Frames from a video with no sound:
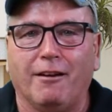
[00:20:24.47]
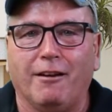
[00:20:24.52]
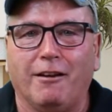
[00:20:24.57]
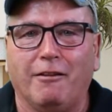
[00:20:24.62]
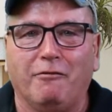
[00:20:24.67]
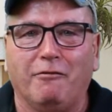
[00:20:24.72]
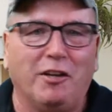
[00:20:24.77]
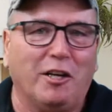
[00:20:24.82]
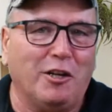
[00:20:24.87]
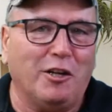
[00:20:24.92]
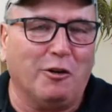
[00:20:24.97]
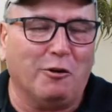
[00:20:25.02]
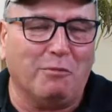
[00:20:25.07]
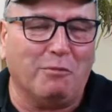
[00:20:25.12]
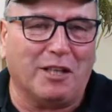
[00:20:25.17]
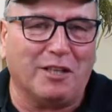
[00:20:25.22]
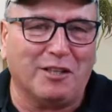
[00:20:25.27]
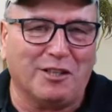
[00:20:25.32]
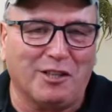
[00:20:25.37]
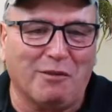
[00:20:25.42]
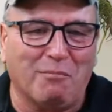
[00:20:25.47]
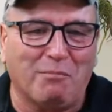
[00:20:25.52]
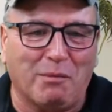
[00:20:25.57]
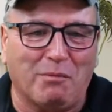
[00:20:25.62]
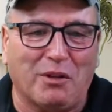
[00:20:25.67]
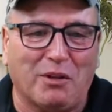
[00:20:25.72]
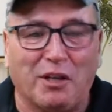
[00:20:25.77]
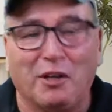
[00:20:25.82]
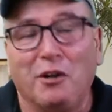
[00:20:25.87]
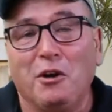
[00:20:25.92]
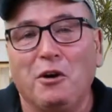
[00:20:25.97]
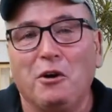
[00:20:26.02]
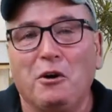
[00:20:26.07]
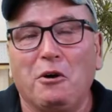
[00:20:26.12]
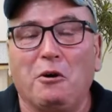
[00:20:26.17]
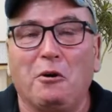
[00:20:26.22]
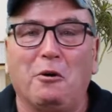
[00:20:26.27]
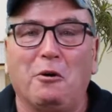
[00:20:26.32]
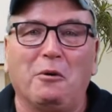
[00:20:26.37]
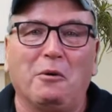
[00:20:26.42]
video, because some people think,
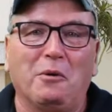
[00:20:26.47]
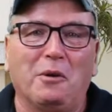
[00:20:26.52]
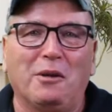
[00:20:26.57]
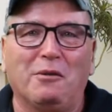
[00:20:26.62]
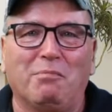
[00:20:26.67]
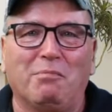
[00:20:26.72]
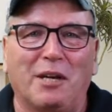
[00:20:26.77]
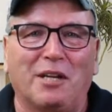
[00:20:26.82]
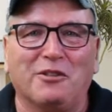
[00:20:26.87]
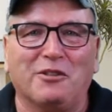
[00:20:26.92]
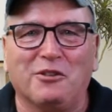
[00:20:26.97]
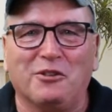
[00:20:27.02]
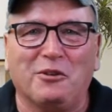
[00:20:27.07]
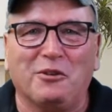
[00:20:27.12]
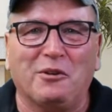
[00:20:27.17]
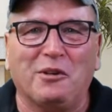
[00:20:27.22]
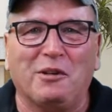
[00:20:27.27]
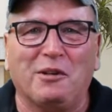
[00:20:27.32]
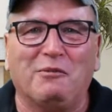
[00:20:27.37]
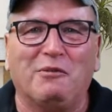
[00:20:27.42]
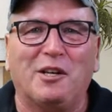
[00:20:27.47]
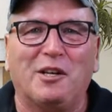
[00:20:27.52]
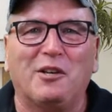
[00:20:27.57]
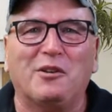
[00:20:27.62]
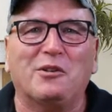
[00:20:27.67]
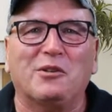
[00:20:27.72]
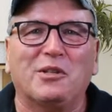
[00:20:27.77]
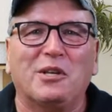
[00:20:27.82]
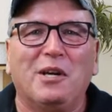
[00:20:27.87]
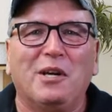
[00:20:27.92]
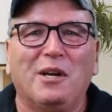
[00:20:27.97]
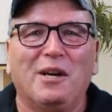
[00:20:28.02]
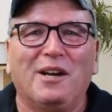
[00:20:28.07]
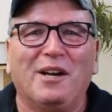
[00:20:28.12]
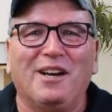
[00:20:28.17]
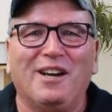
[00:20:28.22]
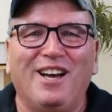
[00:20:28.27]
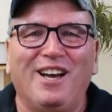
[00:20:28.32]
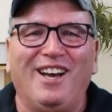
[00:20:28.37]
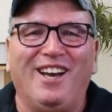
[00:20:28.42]
oh, these pictures, oh, these videos,
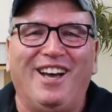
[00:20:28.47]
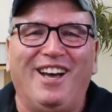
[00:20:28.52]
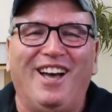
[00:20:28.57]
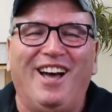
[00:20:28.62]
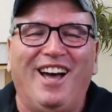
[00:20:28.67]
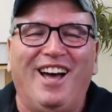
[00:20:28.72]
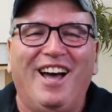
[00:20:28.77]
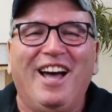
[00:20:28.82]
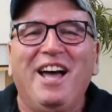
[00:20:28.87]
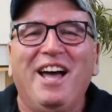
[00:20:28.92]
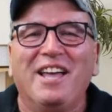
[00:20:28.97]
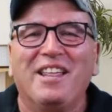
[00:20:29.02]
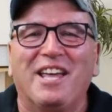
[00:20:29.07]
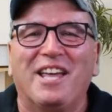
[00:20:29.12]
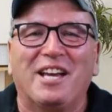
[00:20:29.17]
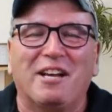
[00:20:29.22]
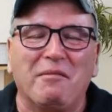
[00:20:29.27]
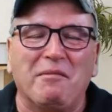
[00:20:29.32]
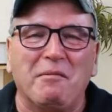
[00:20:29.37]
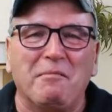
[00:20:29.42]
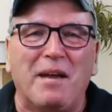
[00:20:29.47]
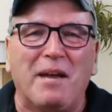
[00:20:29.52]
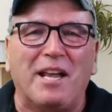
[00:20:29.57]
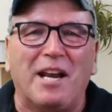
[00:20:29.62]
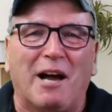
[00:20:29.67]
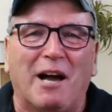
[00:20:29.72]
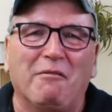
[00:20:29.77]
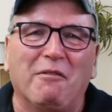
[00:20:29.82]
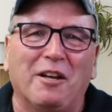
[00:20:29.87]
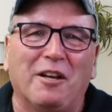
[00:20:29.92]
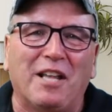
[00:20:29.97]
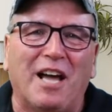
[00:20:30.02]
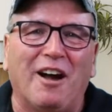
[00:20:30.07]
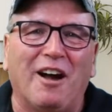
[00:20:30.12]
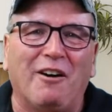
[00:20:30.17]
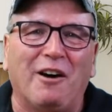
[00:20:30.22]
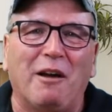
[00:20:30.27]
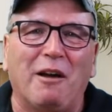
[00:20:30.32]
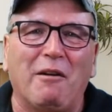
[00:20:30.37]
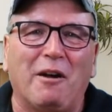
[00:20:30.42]
they can be made up. Well,
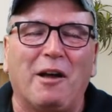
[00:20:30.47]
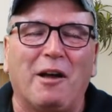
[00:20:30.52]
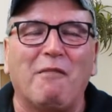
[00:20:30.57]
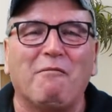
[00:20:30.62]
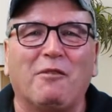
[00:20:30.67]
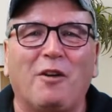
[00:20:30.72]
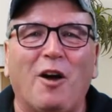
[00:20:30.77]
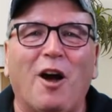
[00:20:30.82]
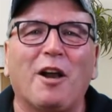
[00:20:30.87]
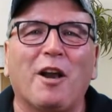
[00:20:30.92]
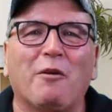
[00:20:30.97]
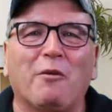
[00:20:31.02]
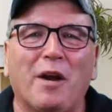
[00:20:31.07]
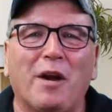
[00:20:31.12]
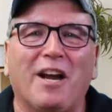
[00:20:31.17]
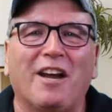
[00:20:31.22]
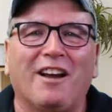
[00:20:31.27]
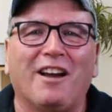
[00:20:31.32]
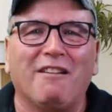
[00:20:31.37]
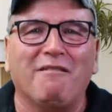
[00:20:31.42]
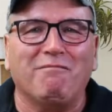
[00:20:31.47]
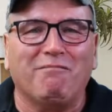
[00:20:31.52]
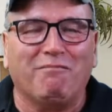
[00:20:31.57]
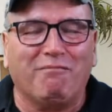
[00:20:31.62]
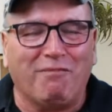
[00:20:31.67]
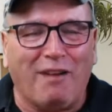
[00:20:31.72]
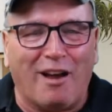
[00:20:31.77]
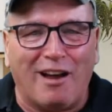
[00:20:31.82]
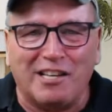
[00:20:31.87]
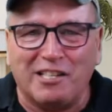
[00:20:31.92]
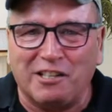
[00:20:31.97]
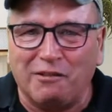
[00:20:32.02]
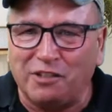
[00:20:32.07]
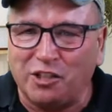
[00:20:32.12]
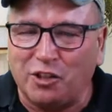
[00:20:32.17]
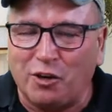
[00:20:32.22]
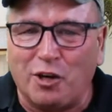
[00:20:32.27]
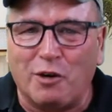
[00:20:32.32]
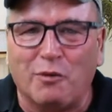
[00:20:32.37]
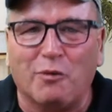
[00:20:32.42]
now I've got a way. I'm positive it's
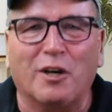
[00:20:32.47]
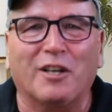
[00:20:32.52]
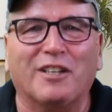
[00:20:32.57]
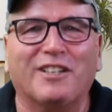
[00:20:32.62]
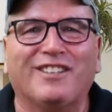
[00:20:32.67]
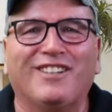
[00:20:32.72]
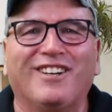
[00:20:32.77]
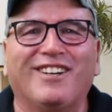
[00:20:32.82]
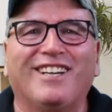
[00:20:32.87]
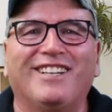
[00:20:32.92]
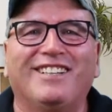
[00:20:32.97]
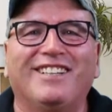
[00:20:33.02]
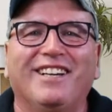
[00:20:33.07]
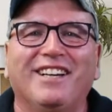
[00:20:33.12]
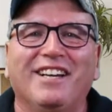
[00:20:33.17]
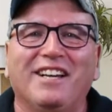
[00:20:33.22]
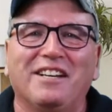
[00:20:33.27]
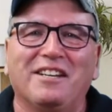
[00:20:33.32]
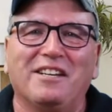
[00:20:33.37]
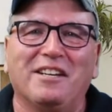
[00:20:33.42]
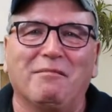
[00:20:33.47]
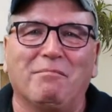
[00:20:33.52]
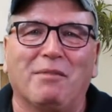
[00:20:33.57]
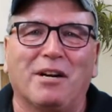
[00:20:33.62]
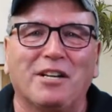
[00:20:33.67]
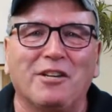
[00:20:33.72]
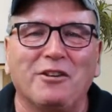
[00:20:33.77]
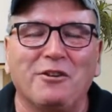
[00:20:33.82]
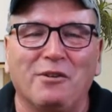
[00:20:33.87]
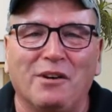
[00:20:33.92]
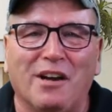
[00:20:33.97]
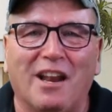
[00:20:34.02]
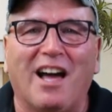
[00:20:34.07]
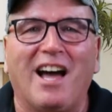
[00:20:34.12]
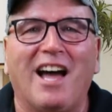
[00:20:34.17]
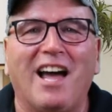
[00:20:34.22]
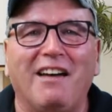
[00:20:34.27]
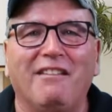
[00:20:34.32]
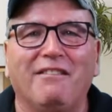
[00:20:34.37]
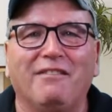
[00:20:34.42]
going to work good to bring you
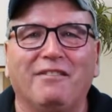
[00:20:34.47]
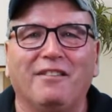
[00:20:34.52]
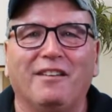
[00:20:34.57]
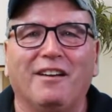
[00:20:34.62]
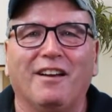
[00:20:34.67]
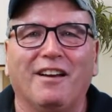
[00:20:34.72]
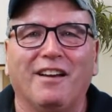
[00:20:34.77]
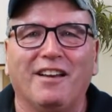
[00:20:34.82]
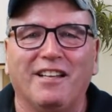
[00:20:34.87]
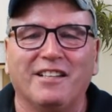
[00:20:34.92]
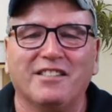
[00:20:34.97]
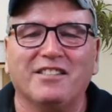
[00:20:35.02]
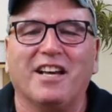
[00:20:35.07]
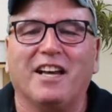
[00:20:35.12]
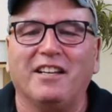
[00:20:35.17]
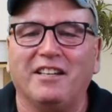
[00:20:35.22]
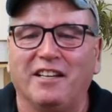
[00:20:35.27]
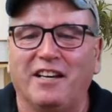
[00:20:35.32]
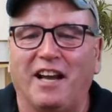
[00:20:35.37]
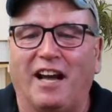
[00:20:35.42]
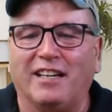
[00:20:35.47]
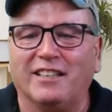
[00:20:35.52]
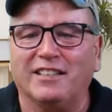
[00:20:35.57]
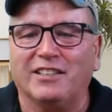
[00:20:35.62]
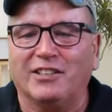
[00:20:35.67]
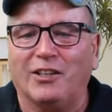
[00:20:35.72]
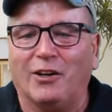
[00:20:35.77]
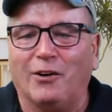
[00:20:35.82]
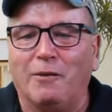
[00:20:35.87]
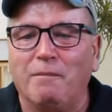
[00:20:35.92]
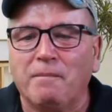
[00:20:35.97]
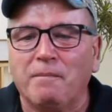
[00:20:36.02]
live inside the ducts. So,